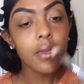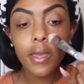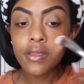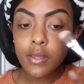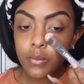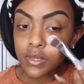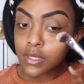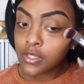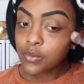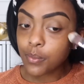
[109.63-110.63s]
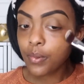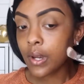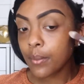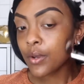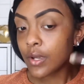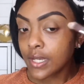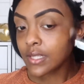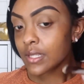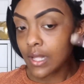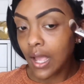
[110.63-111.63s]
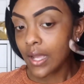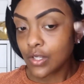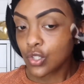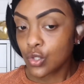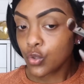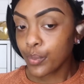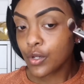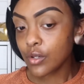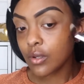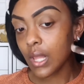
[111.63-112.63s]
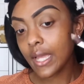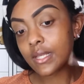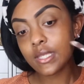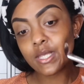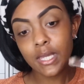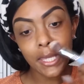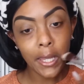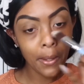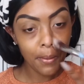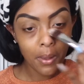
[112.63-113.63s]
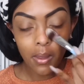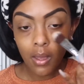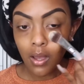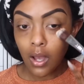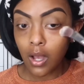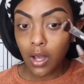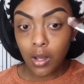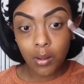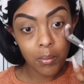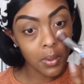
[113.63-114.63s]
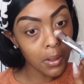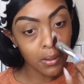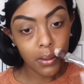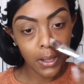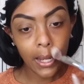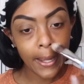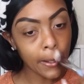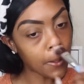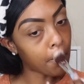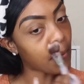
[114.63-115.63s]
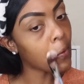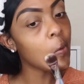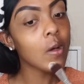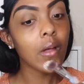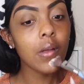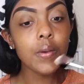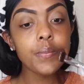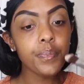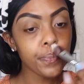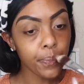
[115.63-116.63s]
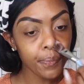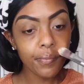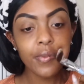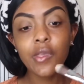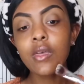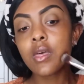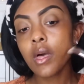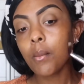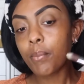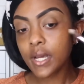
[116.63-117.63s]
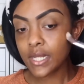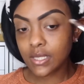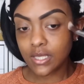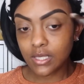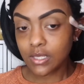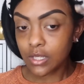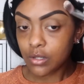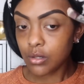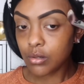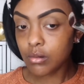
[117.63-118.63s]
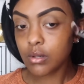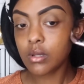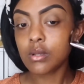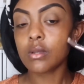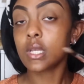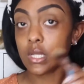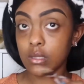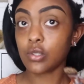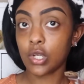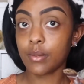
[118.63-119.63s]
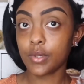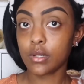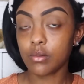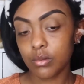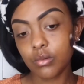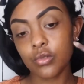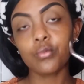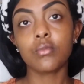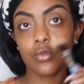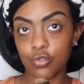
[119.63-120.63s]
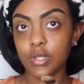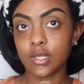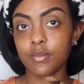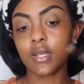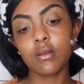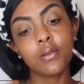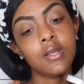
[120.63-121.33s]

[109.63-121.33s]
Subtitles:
And then with this primer, it's not super like sticky like the Milk, but it still gets the job done. Trust me.